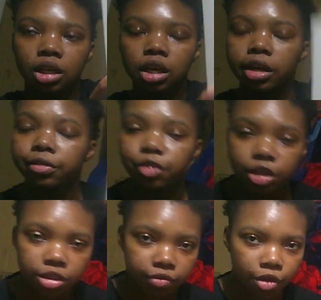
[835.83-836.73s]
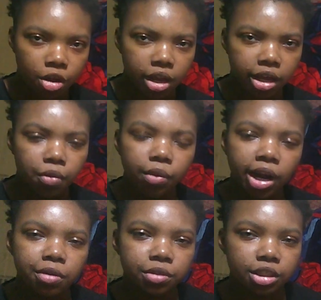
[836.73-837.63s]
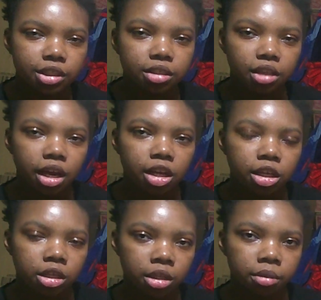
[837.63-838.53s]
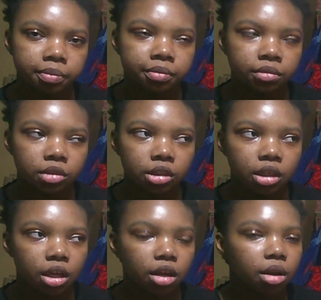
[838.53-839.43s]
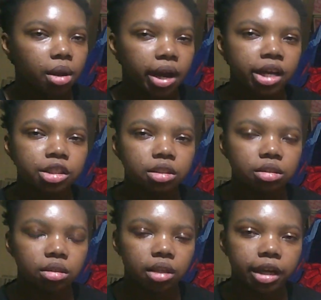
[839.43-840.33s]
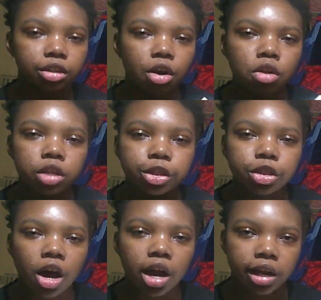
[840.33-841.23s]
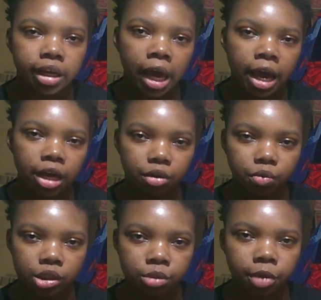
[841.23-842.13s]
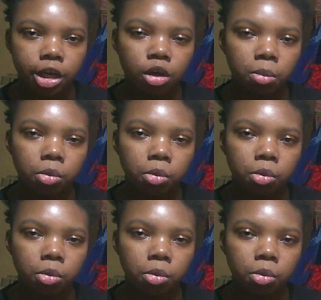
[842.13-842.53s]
And first of all, like when I was designing him, I like the only thought I had was make a